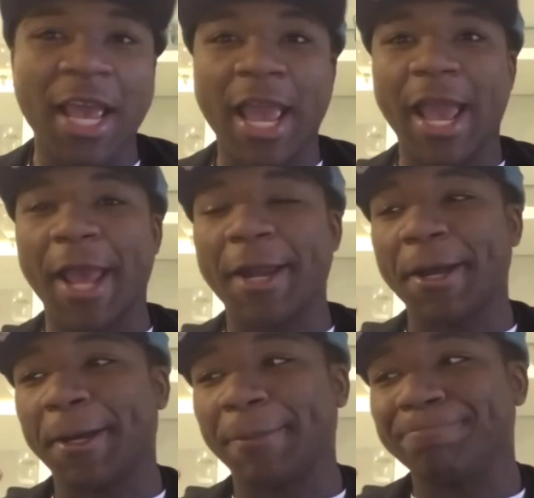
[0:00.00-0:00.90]
And
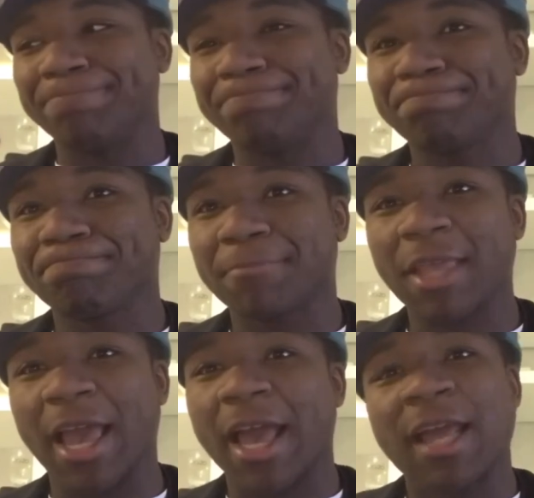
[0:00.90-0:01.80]
um,
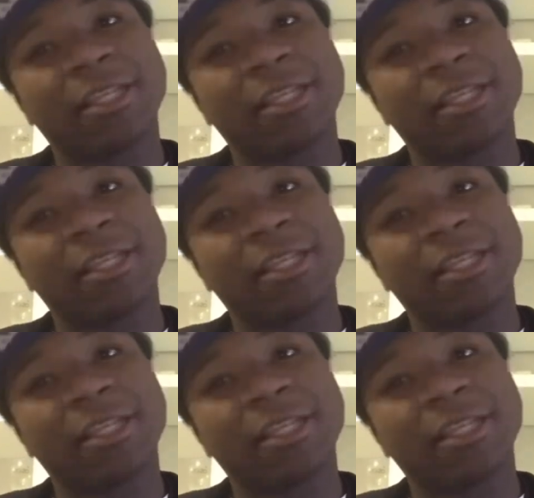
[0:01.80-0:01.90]
yeah,